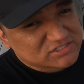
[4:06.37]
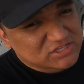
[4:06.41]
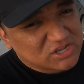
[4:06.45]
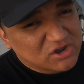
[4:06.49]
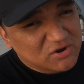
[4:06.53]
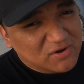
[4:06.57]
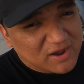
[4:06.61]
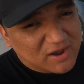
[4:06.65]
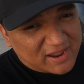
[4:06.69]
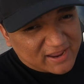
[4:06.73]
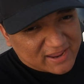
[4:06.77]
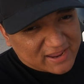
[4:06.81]

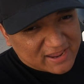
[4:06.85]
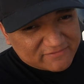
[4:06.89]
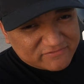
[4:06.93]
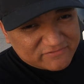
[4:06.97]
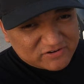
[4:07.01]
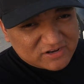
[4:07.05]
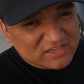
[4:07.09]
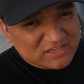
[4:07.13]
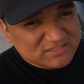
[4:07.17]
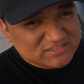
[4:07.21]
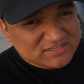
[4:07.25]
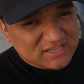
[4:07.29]
know, I have
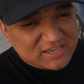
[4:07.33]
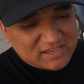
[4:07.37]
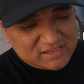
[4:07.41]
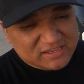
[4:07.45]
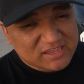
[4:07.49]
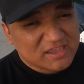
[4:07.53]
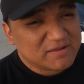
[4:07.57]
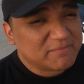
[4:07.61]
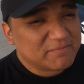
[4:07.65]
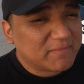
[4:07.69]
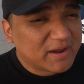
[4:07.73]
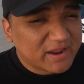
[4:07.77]
an
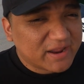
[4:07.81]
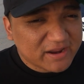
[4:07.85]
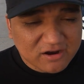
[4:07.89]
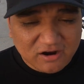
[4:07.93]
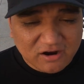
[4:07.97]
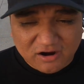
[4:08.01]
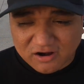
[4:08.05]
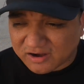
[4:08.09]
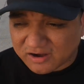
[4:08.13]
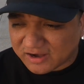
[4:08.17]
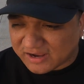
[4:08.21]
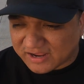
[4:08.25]
intake in my
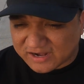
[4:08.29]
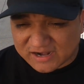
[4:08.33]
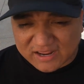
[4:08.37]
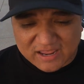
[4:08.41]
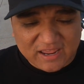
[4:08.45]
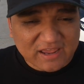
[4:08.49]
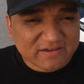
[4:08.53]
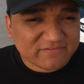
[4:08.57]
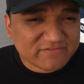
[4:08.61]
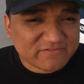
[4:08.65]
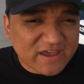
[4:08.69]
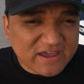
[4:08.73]
car and I
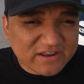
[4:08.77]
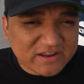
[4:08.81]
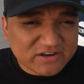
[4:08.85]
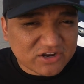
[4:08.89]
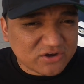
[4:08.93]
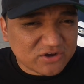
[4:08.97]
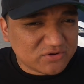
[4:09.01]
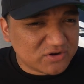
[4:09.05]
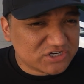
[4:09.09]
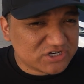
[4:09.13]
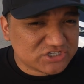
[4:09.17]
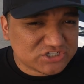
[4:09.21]
have had
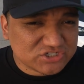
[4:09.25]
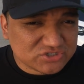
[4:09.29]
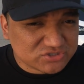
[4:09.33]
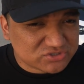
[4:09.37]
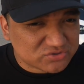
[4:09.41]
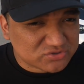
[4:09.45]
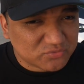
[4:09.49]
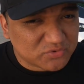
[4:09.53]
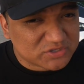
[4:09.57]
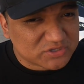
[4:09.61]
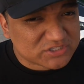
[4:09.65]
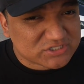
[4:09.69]
no issues
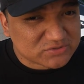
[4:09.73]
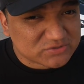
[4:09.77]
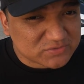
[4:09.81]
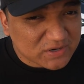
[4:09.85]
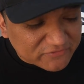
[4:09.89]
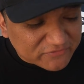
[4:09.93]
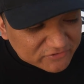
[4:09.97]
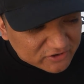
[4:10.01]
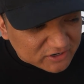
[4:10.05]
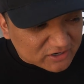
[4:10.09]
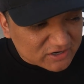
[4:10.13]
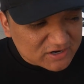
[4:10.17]

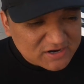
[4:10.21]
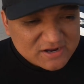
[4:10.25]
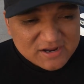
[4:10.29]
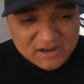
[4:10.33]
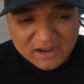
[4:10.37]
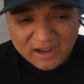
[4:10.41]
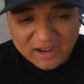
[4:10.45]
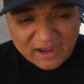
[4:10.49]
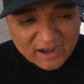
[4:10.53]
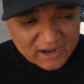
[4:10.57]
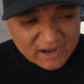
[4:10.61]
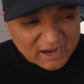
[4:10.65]
whatsoever,
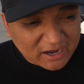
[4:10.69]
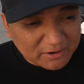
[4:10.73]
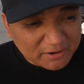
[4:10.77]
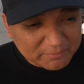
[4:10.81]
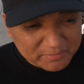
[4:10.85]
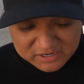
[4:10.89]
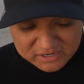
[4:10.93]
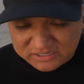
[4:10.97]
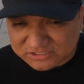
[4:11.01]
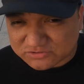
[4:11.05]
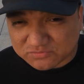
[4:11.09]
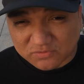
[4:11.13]

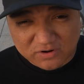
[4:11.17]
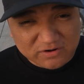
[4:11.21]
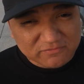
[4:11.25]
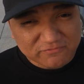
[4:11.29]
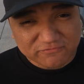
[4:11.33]
and it's run